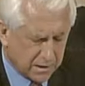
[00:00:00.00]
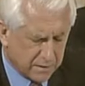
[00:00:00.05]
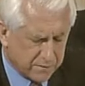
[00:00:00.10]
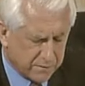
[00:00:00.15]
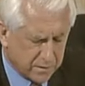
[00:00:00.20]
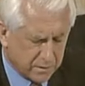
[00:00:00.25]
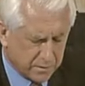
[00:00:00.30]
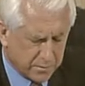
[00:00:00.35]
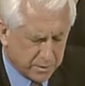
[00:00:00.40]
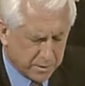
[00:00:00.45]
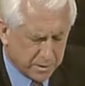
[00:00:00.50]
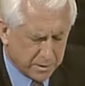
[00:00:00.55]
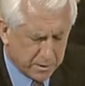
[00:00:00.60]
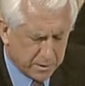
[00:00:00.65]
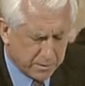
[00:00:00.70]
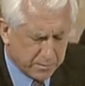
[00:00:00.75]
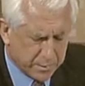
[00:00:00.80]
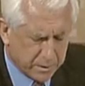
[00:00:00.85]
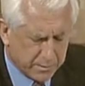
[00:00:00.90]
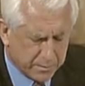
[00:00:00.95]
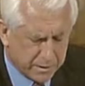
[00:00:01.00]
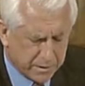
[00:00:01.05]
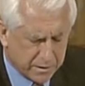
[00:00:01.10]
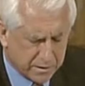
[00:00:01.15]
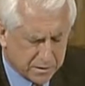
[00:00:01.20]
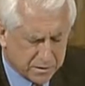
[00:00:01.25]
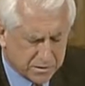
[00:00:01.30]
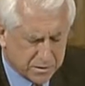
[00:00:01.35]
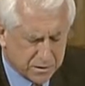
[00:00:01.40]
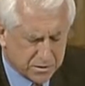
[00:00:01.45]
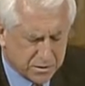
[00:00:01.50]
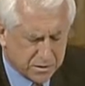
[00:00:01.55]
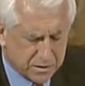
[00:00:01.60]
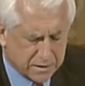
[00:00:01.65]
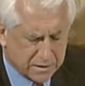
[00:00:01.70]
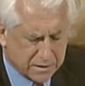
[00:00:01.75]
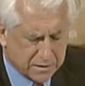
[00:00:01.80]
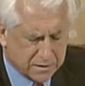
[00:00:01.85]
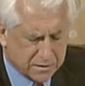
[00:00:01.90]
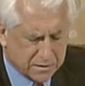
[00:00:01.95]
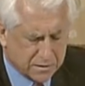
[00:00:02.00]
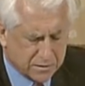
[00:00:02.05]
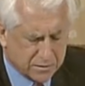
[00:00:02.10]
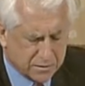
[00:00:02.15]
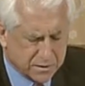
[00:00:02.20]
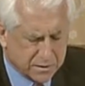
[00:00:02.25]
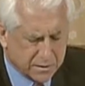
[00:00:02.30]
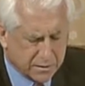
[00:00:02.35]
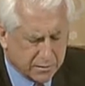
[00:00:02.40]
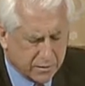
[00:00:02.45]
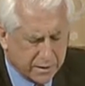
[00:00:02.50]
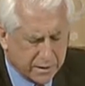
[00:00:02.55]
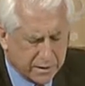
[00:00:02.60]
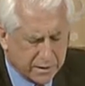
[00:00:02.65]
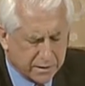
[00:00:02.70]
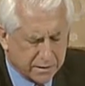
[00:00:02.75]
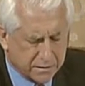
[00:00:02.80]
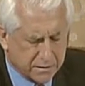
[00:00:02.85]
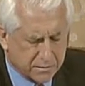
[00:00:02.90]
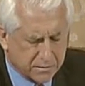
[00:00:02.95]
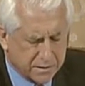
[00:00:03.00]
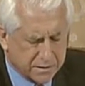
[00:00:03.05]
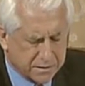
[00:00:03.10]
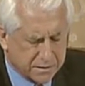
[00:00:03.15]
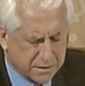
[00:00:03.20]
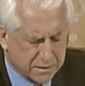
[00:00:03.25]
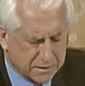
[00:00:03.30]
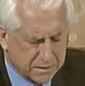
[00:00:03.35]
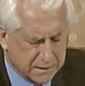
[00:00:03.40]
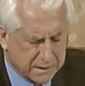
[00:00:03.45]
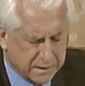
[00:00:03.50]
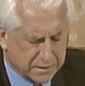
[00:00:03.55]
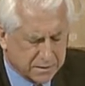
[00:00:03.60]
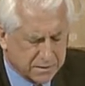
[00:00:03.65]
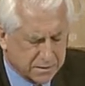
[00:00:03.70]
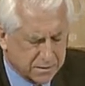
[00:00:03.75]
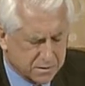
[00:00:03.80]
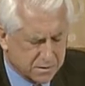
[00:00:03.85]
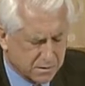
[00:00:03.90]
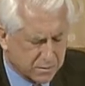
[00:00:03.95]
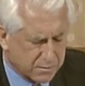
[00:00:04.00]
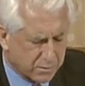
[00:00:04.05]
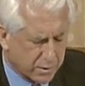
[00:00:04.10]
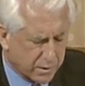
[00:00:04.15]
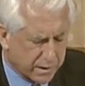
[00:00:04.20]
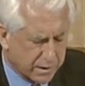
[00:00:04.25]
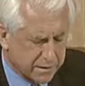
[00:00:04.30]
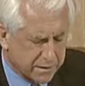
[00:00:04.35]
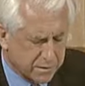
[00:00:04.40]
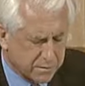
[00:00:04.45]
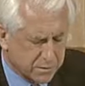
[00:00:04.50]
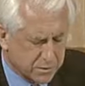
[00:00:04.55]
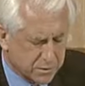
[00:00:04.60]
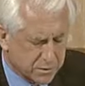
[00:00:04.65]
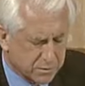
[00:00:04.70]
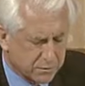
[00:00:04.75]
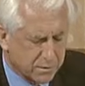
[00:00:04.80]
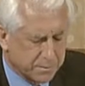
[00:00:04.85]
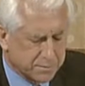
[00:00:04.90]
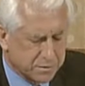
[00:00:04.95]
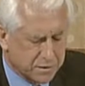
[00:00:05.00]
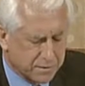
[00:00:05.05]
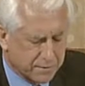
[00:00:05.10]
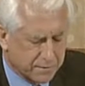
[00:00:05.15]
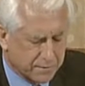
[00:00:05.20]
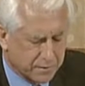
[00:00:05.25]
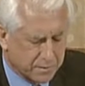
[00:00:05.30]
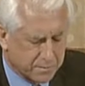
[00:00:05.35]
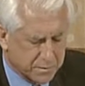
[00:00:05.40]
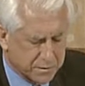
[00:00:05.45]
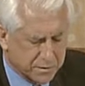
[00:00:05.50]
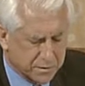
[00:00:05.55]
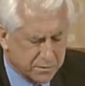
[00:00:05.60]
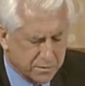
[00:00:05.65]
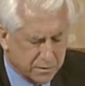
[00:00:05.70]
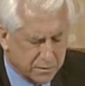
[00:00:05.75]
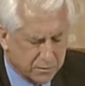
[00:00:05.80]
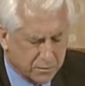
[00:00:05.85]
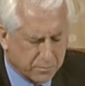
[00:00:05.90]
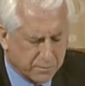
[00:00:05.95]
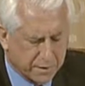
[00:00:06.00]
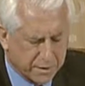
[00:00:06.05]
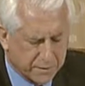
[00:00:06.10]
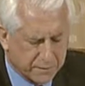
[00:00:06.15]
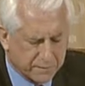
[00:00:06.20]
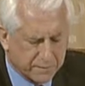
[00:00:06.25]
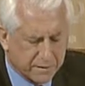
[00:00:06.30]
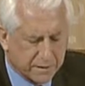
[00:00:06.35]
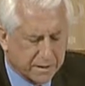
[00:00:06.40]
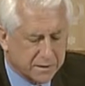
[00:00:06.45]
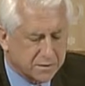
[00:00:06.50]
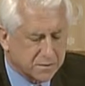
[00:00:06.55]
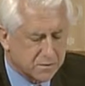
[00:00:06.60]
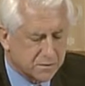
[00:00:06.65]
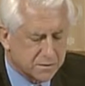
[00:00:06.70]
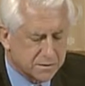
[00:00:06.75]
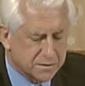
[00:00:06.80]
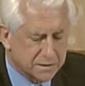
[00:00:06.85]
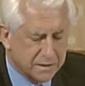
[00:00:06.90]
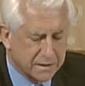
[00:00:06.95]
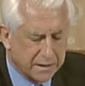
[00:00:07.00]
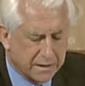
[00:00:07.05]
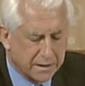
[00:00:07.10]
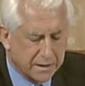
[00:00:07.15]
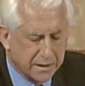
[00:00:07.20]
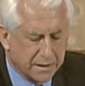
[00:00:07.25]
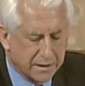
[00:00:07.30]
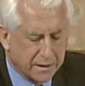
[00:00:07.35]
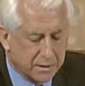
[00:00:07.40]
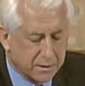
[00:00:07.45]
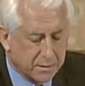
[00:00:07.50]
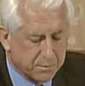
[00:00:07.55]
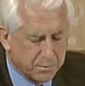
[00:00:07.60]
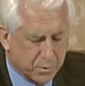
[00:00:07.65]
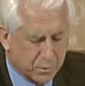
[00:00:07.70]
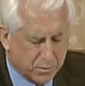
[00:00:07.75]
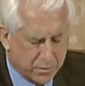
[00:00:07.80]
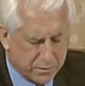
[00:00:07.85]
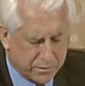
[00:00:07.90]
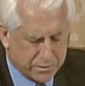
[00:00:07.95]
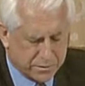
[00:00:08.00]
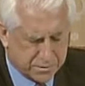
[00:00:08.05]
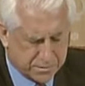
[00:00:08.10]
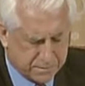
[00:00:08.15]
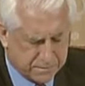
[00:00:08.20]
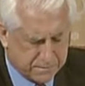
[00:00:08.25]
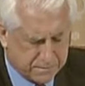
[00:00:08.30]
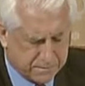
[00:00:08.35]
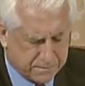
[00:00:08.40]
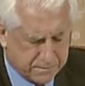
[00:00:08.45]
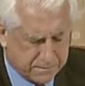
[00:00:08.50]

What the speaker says: Have you implemented Section 9008, increasing taxes on branded prescription pharmaceutical manufacturers and importers?